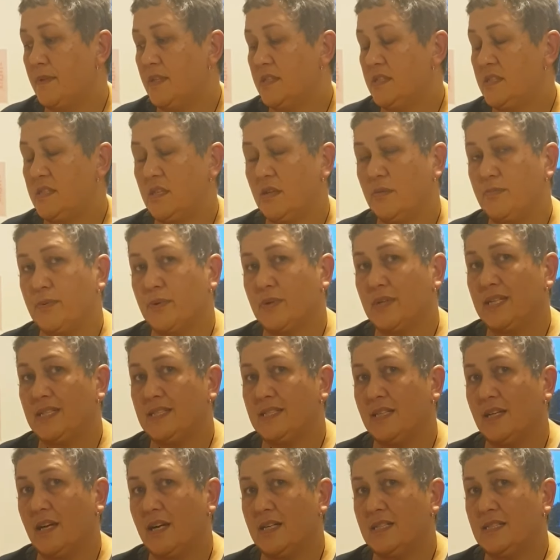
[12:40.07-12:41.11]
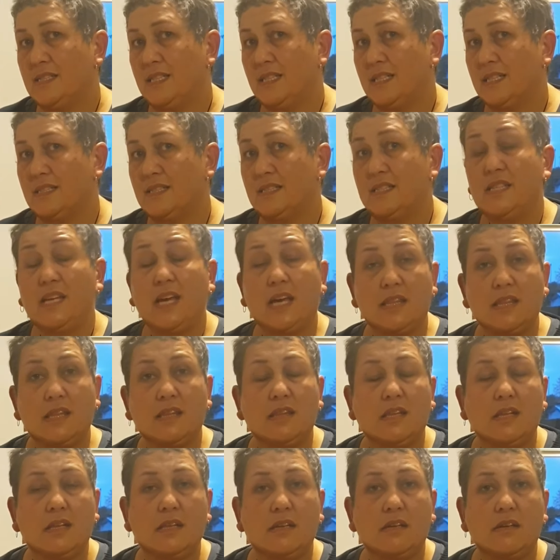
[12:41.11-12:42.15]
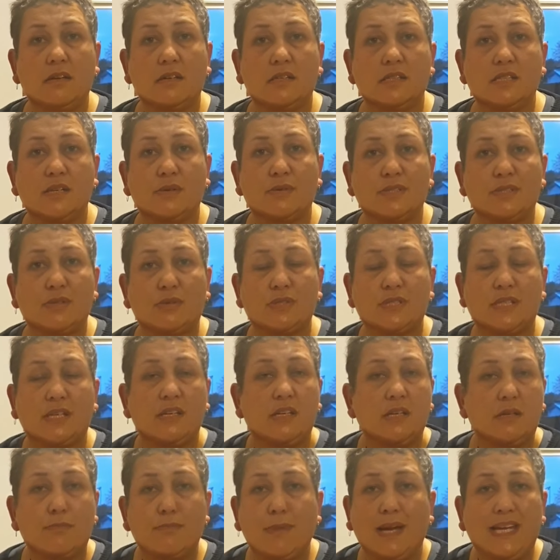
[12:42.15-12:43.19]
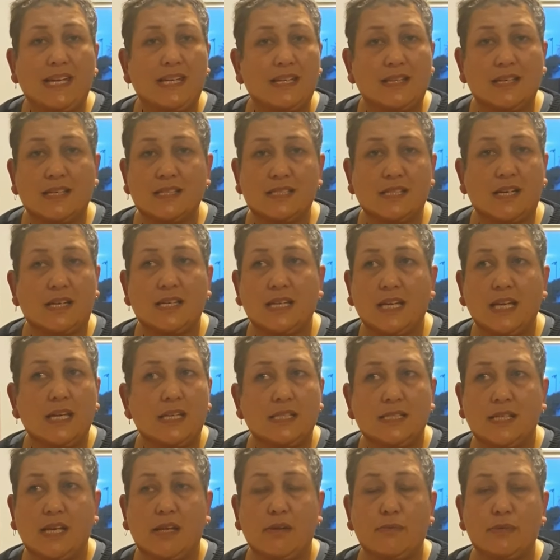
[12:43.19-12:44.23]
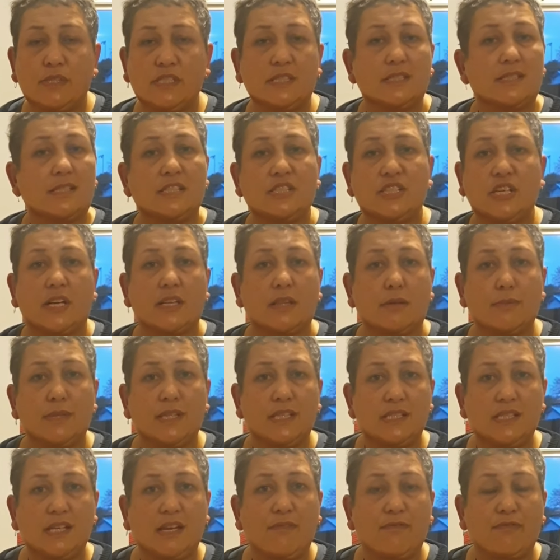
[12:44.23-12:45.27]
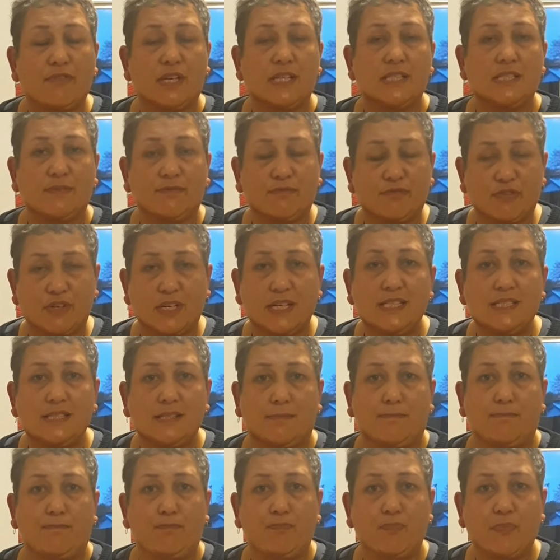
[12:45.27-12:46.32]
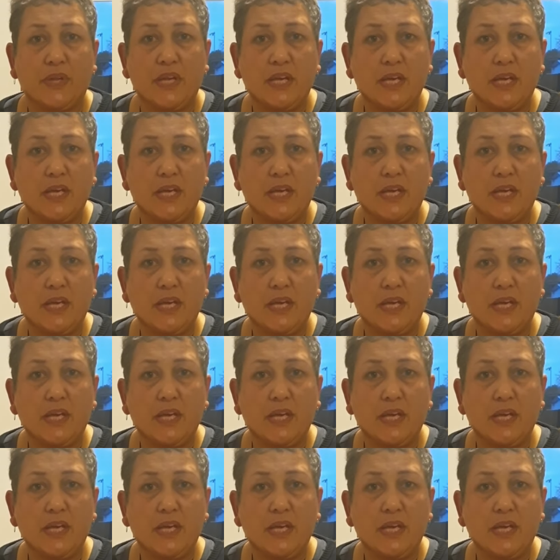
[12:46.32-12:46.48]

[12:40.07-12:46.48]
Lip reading: Super easy ideas. The other thing that you can do is also you can make things like egg sandwiches and chuck them in the deep freeze and freeze them